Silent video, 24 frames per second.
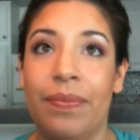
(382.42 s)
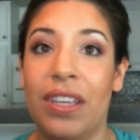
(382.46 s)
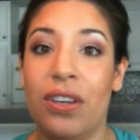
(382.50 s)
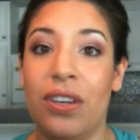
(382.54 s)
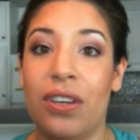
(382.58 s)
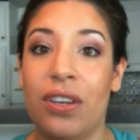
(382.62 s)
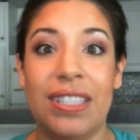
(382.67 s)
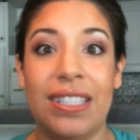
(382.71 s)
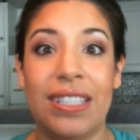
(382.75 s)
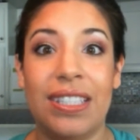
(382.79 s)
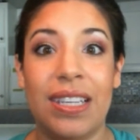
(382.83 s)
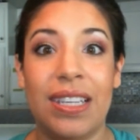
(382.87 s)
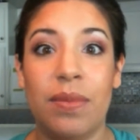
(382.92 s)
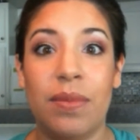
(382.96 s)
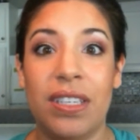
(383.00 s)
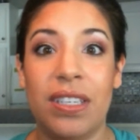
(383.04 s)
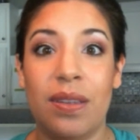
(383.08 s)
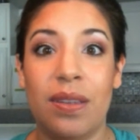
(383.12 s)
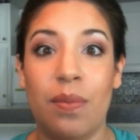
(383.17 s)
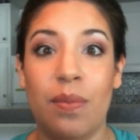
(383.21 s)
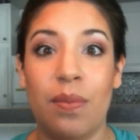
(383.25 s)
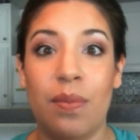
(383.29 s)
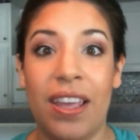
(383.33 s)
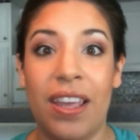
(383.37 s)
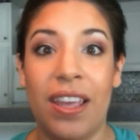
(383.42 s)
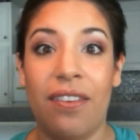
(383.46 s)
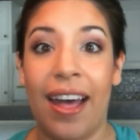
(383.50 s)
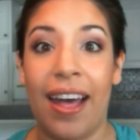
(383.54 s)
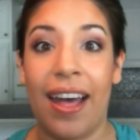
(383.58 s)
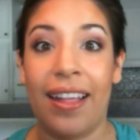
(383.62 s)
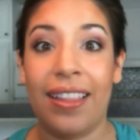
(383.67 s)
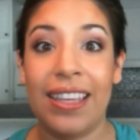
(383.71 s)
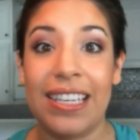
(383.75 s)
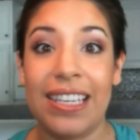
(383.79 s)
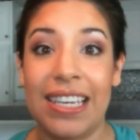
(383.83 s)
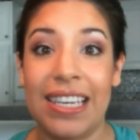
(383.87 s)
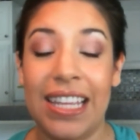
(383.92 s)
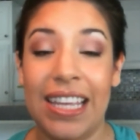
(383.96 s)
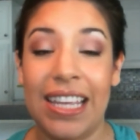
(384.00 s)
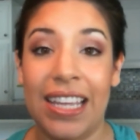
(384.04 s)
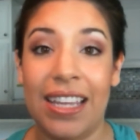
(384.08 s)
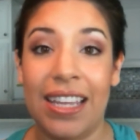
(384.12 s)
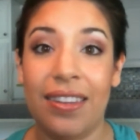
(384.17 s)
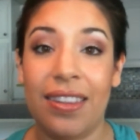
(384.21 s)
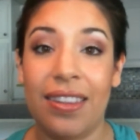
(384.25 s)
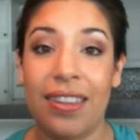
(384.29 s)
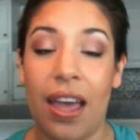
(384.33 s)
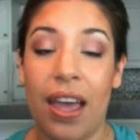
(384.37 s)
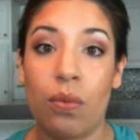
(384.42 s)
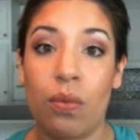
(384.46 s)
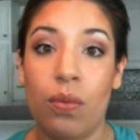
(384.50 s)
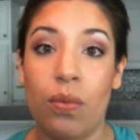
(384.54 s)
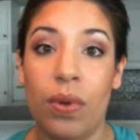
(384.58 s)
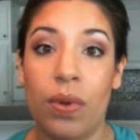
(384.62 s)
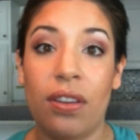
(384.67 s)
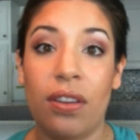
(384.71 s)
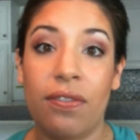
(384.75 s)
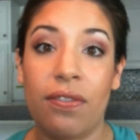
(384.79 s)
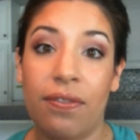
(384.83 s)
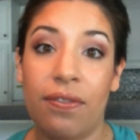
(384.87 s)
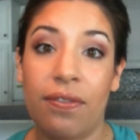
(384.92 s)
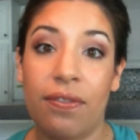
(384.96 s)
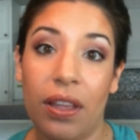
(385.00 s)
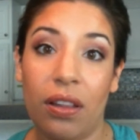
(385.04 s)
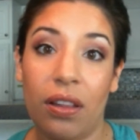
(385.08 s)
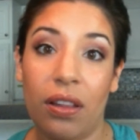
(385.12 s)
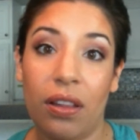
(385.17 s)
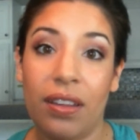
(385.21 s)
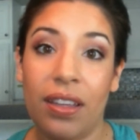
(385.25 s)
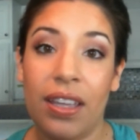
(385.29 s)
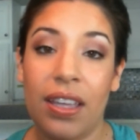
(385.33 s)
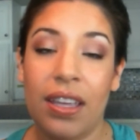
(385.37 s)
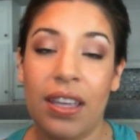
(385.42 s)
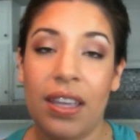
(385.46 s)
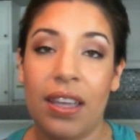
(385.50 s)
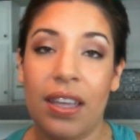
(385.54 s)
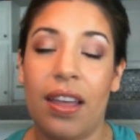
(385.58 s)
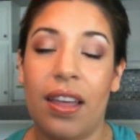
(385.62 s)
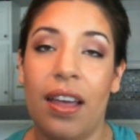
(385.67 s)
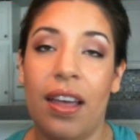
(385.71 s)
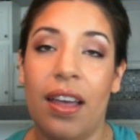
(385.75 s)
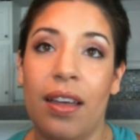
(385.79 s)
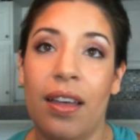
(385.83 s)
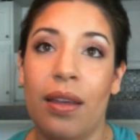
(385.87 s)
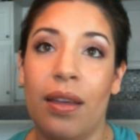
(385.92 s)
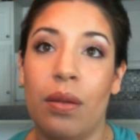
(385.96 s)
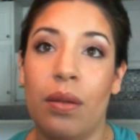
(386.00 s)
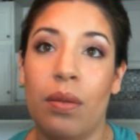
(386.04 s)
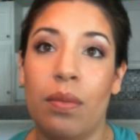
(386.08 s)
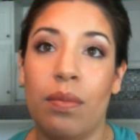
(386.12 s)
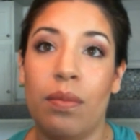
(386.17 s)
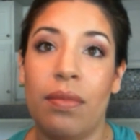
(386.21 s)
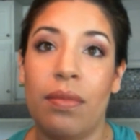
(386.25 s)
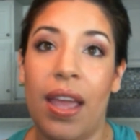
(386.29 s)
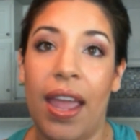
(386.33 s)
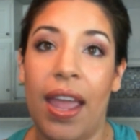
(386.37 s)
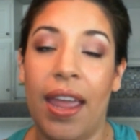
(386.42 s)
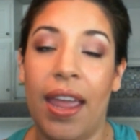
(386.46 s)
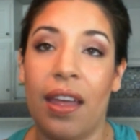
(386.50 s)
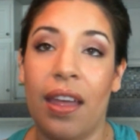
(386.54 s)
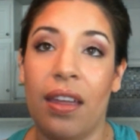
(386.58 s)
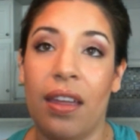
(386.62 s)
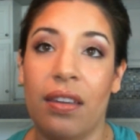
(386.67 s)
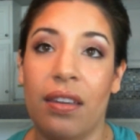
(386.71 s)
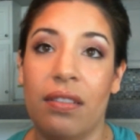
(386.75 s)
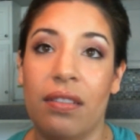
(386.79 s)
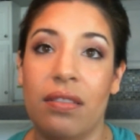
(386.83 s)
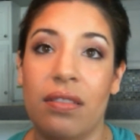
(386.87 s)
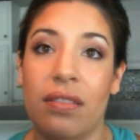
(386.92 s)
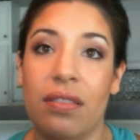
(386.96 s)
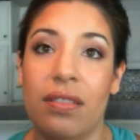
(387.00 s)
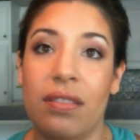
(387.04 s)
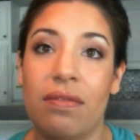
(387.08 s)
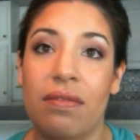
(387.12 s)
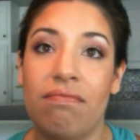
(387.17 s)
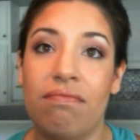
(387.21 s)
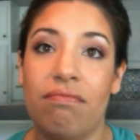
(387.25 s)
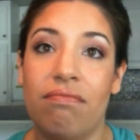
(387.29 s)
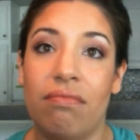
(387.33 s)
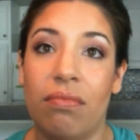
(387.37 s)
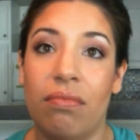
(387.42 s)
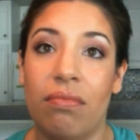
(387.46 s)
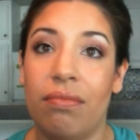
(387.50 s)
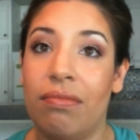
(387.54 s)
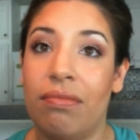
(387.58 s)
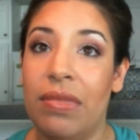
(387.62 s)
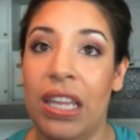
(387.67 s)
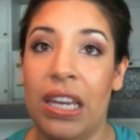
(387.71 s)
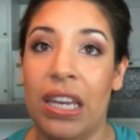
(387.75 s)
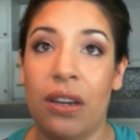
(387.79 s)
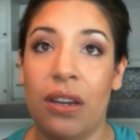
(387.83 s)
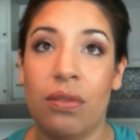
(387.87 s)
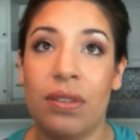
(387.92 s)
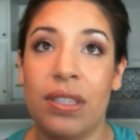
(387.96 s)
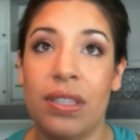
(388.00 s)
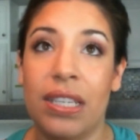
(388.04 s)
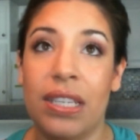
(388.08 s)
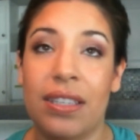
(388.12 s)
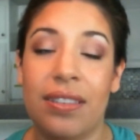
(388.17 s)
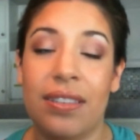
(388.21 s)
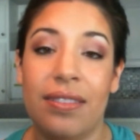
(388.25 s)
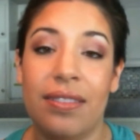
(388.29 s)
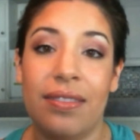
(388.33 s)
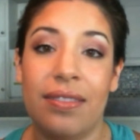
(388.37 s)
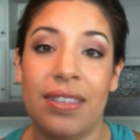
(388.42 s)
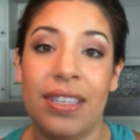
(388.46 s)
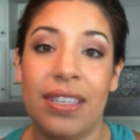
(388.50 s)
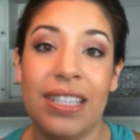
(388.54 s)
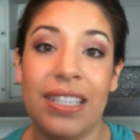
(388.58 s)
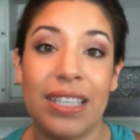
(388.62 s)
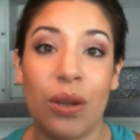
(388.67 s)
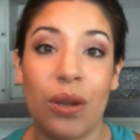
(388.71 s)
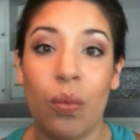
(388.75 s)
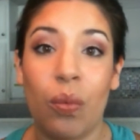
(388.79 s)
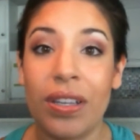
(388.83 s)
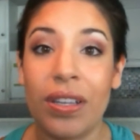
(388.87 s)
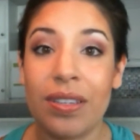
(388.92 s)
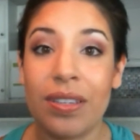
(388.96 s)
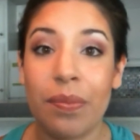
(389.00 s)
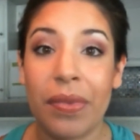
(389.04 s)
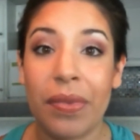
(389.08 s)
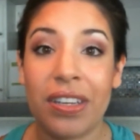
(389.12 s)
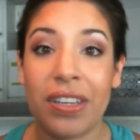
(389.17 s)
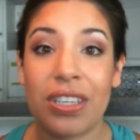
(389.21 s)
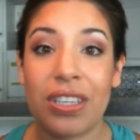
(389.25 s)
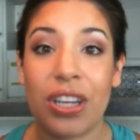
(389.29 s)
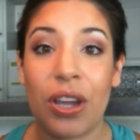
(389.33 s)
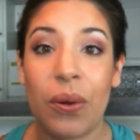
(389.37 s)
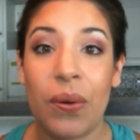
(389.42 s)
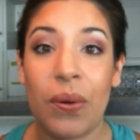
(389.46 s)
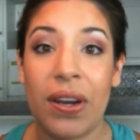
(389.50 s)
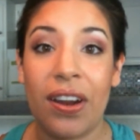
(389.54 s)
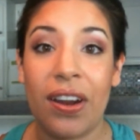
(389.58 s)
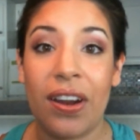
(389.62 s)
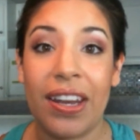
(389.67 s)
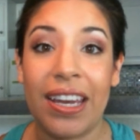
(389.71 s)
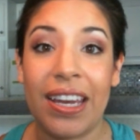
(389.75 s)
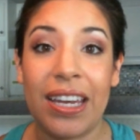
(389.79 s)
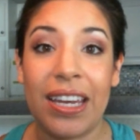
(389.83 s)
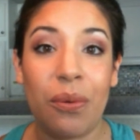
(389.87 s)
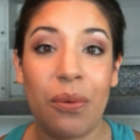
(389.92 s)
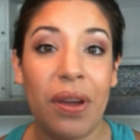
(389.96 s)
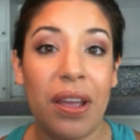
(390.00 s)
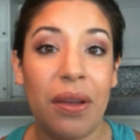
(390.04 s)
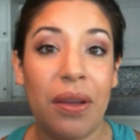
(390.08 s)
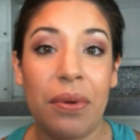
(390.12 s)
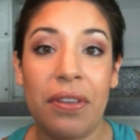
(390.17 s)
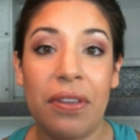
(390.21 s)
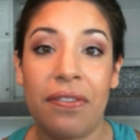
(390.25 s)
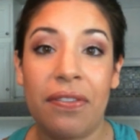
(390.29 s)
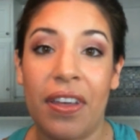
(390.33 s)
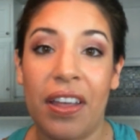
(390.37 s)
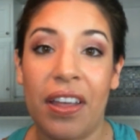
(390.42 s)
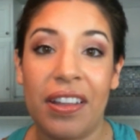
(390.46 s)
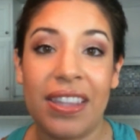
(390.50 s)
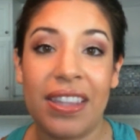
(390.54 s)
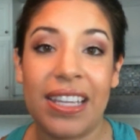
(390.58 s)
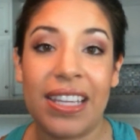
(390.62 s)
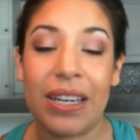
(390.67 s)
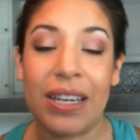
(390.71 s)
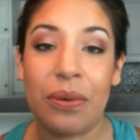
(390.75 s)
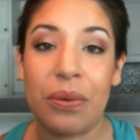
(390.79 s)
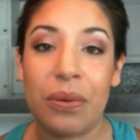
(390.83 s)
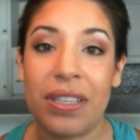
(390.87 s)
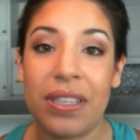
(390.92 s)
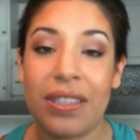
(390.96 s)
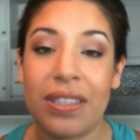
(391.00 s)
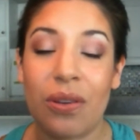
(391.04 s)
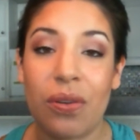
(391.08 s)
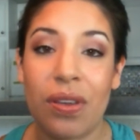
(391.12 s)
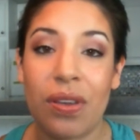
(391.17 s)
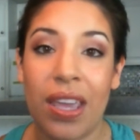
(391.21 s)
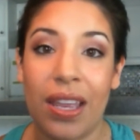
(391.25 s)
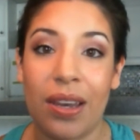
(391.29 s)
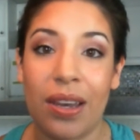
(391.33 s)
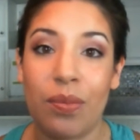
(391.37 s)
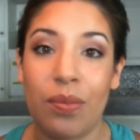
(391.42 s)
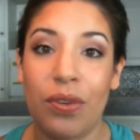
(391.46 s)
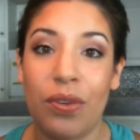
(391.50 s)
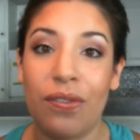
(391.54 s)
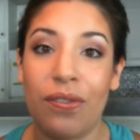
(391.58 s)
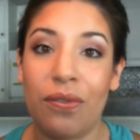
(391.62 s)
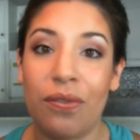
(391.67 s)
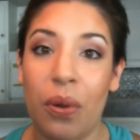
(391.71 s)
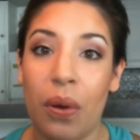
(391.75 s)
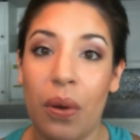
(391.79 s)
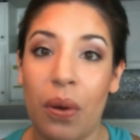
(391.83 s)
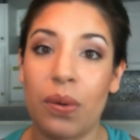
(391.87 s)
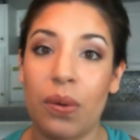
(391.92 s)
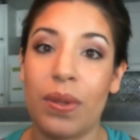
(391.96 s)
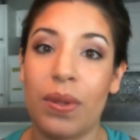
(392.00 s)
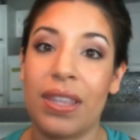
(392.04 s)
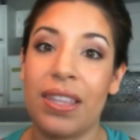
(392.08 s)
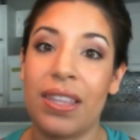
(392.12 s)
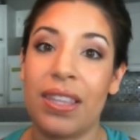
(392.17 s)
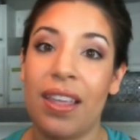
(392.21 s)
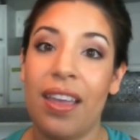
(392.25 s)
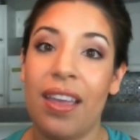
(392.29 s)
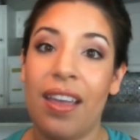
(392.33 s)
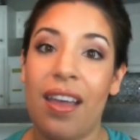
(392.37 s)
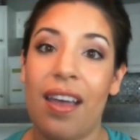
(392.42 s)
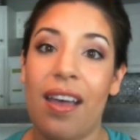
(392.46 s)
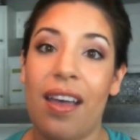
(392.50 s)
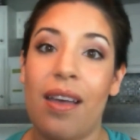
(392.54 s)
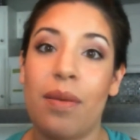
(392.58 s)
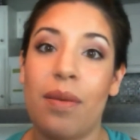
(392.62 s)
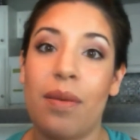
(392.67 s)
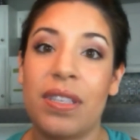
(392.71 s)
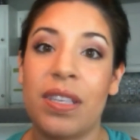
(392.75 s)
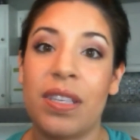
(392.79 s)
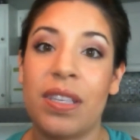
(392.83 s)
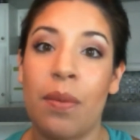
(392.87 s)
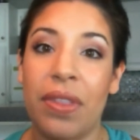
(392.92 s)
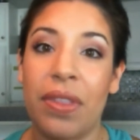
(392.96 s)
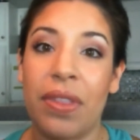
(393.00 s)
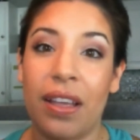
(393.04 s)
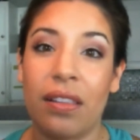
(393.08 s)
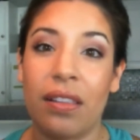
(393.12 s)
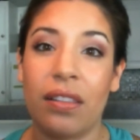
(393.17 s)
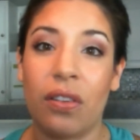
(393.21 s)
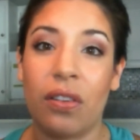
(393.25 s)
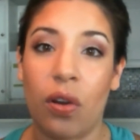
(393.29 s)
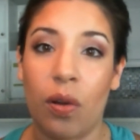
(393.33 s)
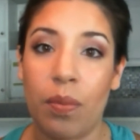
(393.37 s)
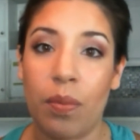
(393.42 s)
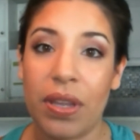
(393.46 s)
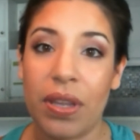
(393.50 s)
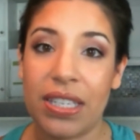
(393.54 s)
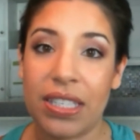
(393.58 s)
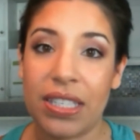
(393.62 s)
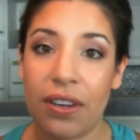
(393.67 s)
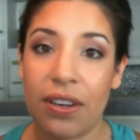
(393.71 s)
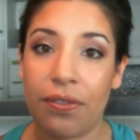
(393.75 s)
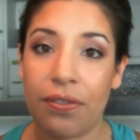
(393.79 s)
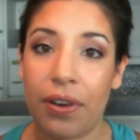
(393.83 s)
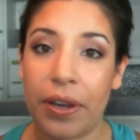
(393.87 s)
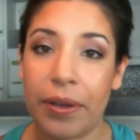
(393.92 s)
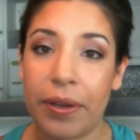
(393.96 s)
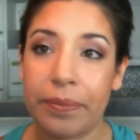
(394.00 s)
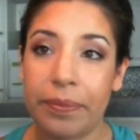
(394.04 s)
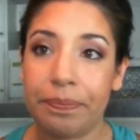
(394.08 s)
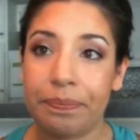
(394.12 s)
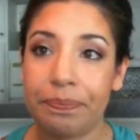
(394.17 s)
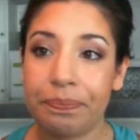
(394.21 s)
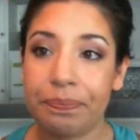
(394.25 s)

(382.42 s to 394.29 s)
just seemed to be a valid need that we could fill. And since there wasn't much going on anyway, we felt that it was okay to move forward with something a little bit different.